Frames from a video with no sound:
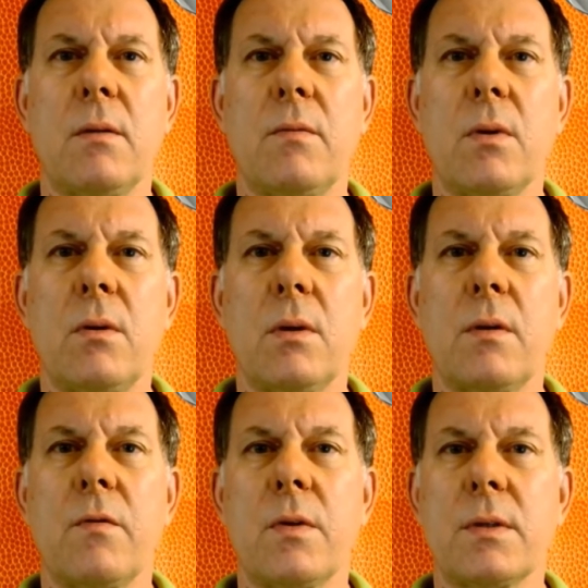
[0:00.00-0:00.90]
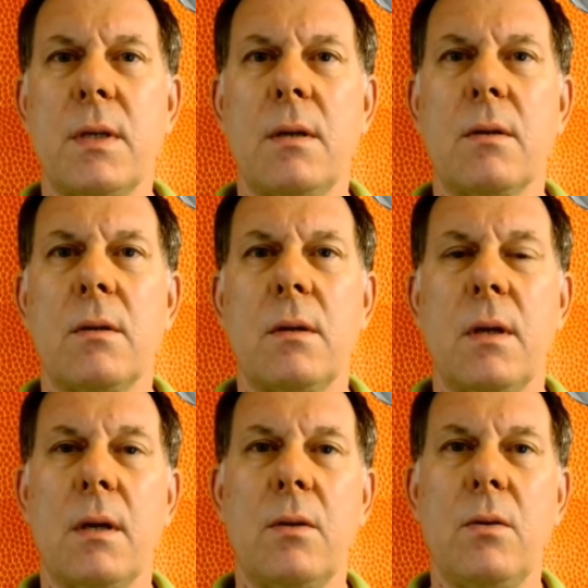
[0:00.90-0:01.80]
if they're looking for a center
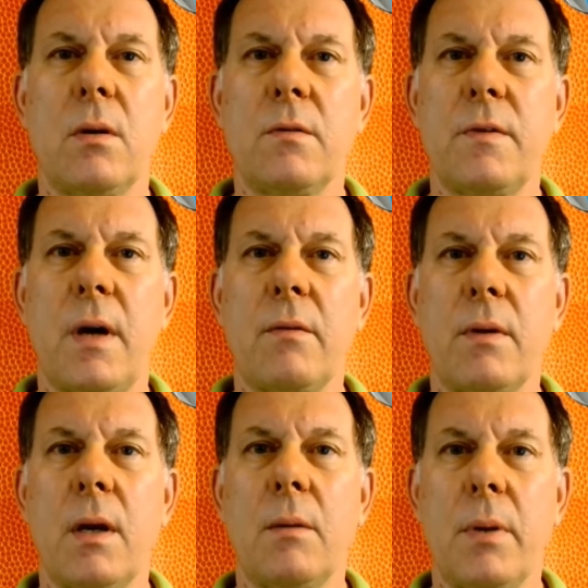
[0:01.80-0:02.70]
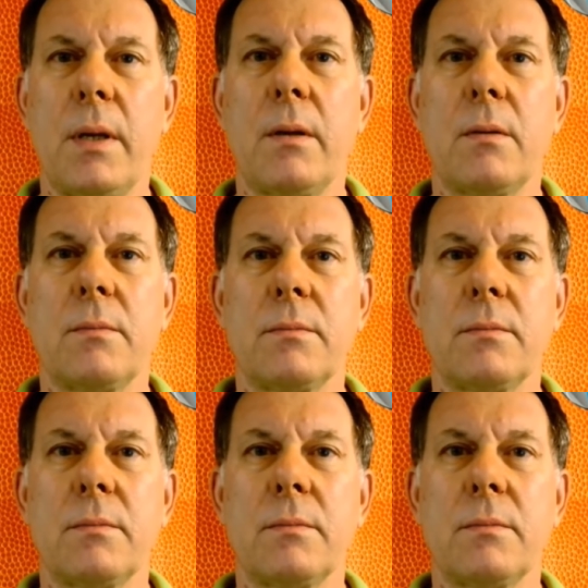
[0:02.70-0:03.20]
and you are a 5'9 player.